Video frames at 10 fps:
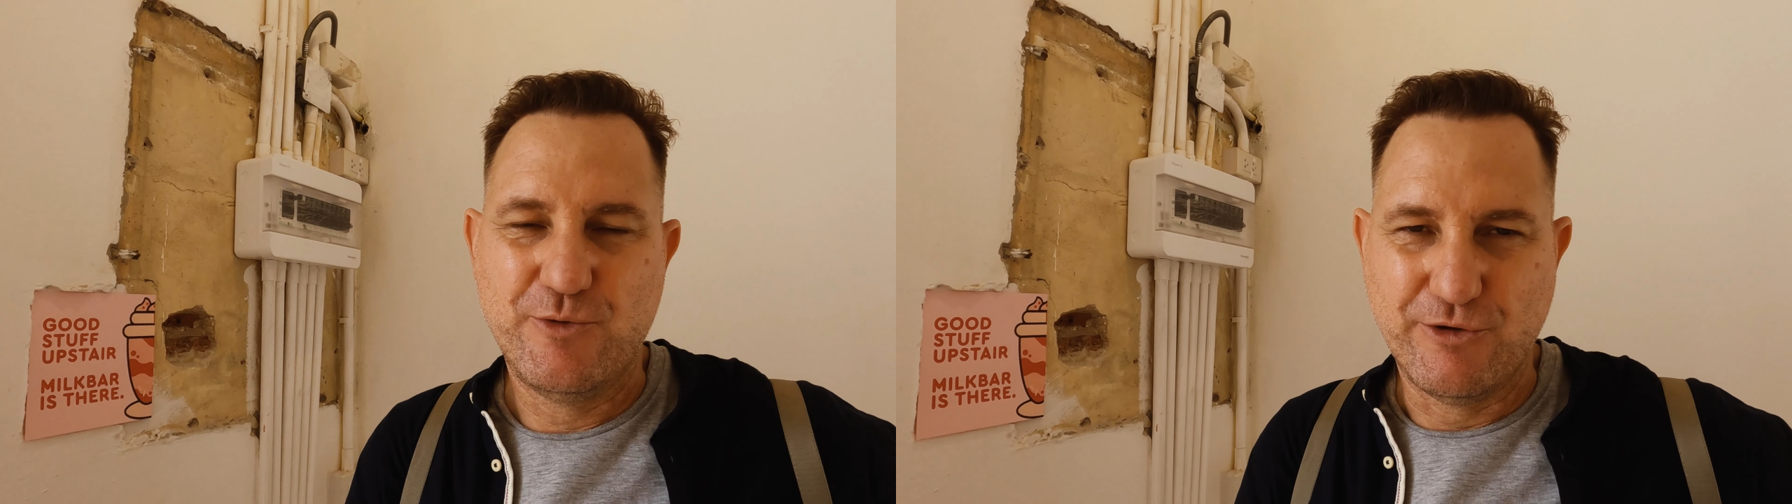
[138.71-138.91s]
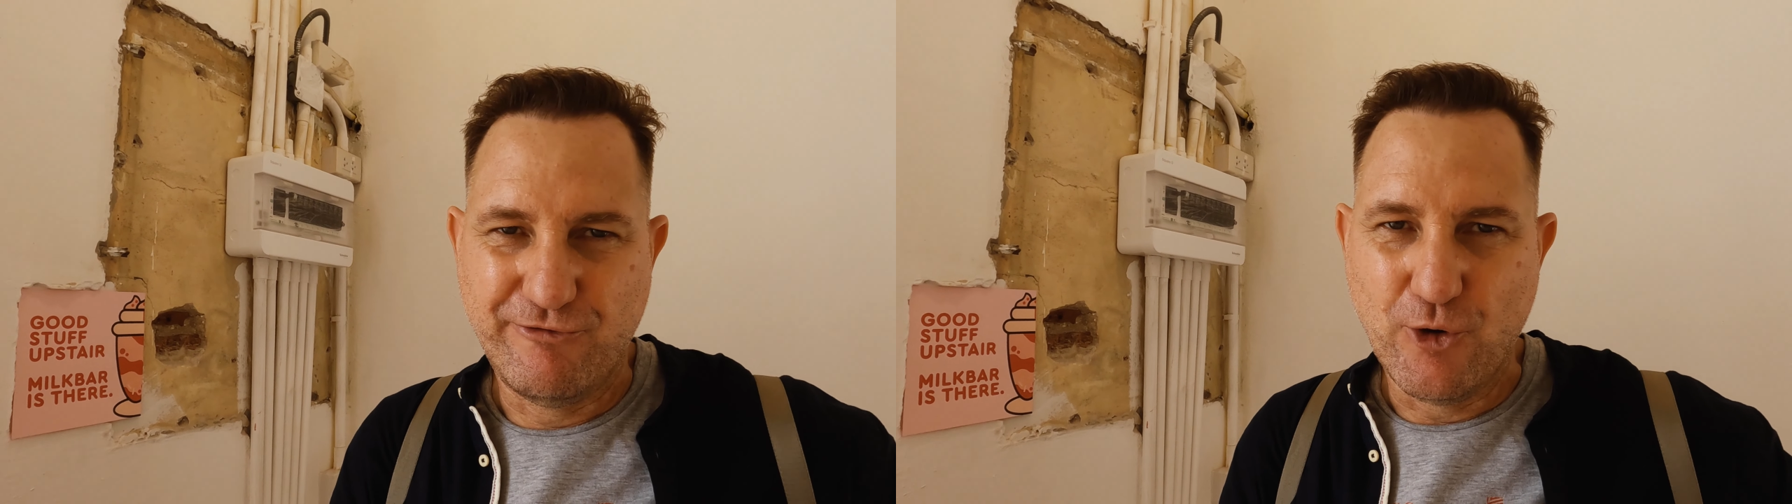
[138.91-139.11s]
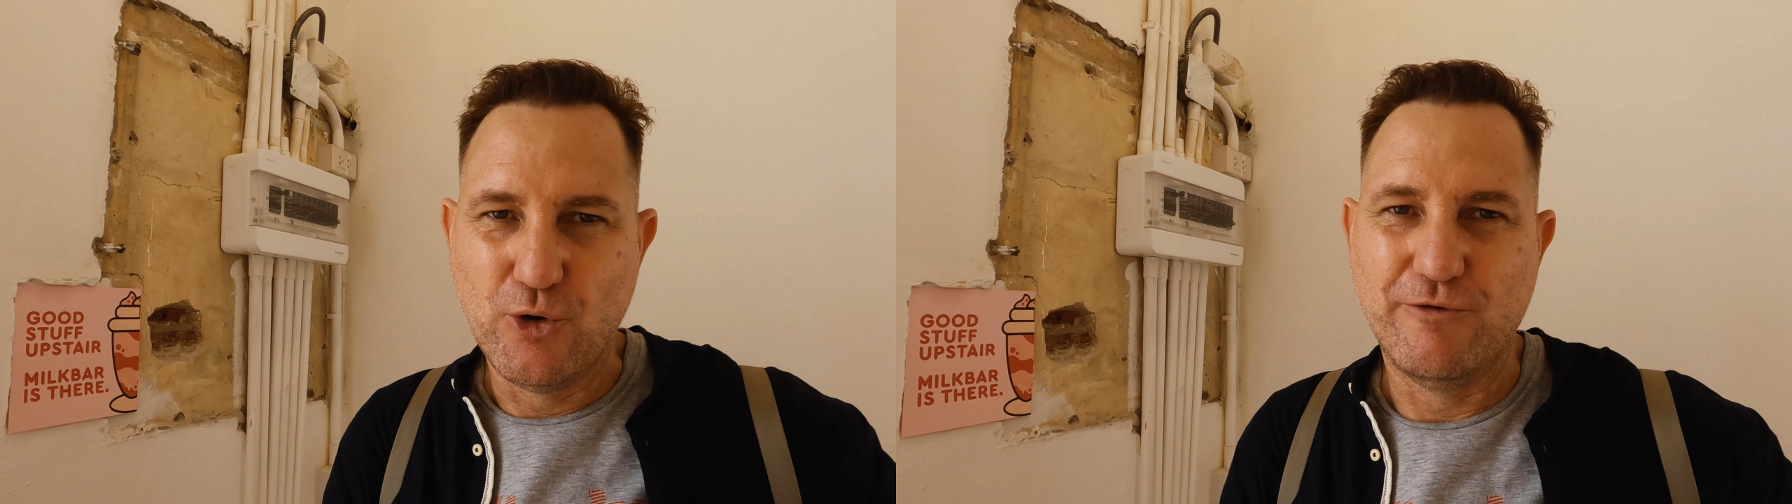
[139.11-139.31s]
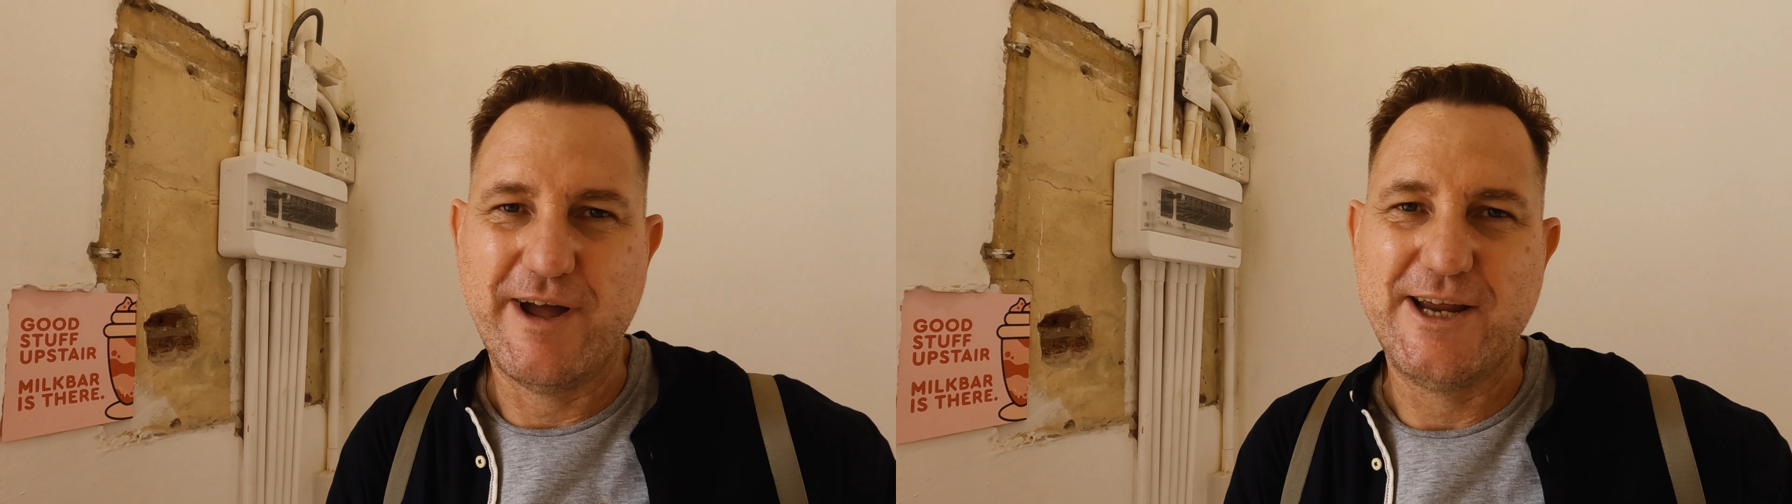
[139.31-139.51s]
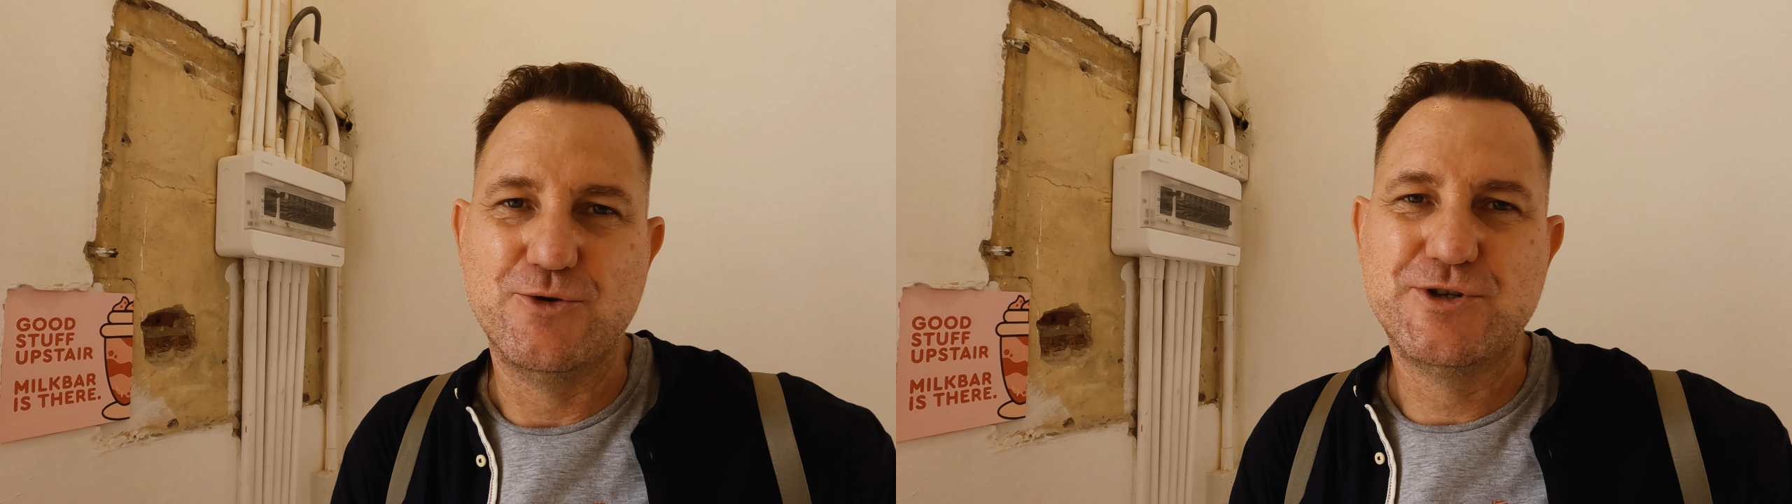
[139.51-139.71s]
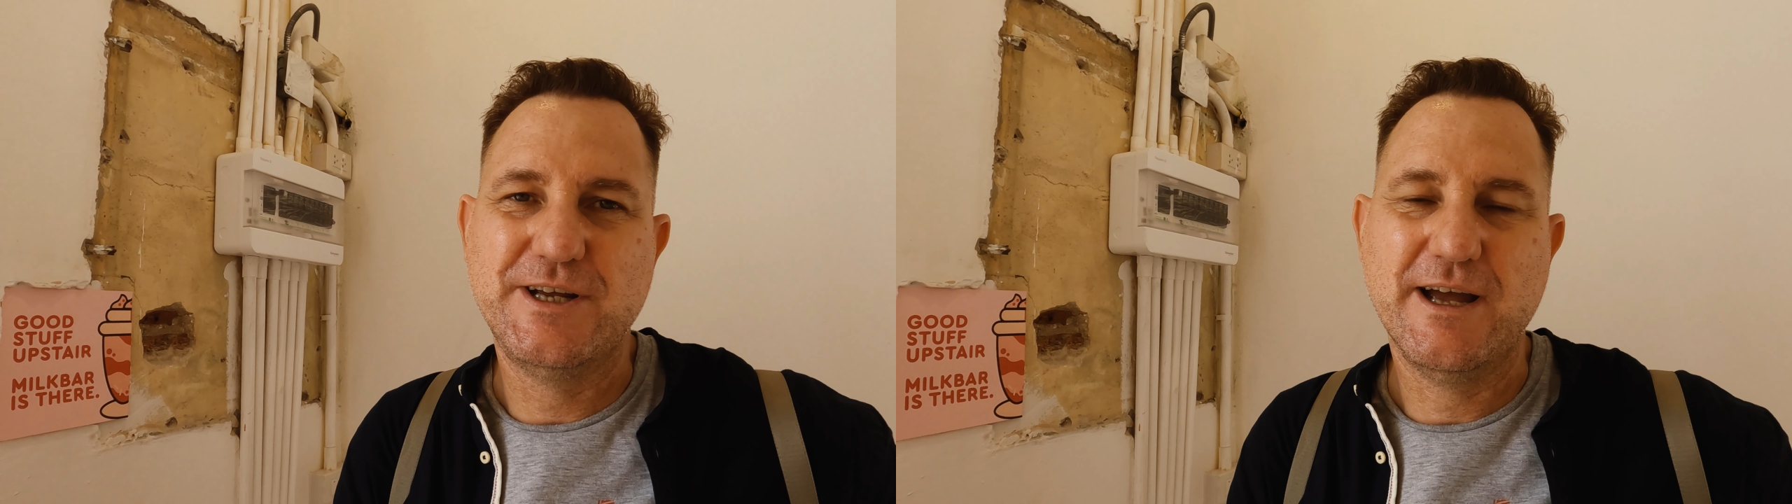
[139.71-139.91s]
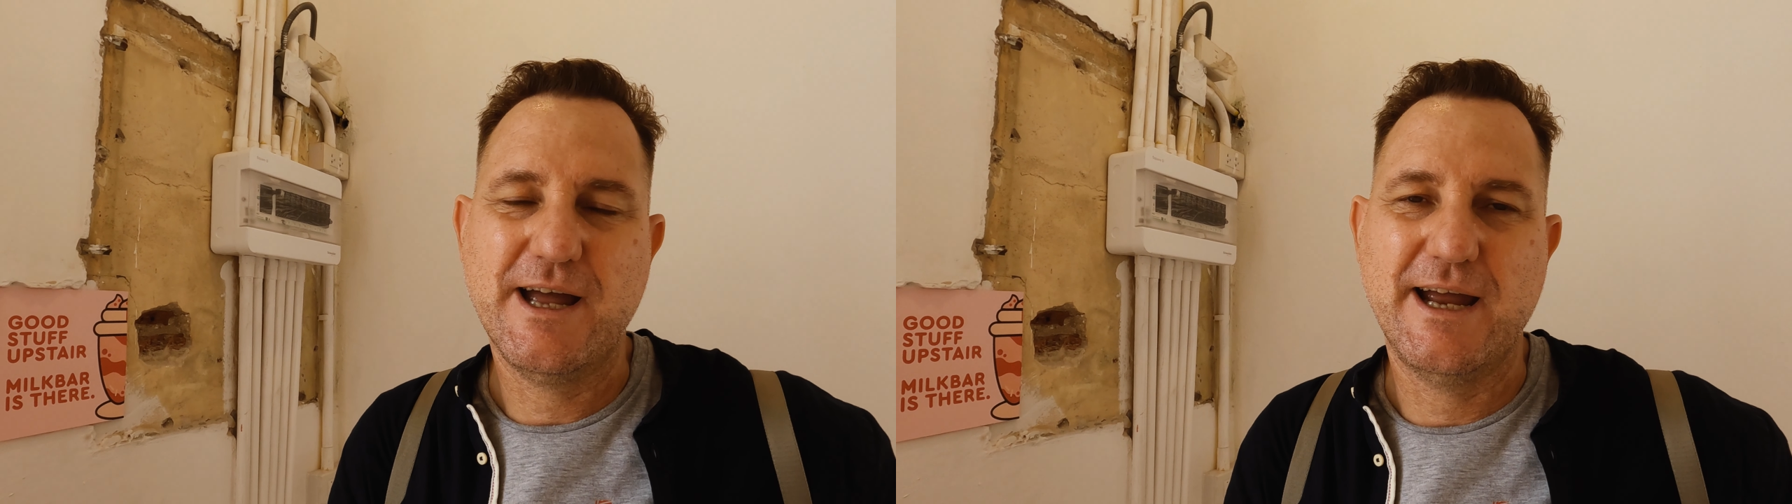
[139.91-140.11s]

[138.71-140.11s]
the fall of Ayutthaya,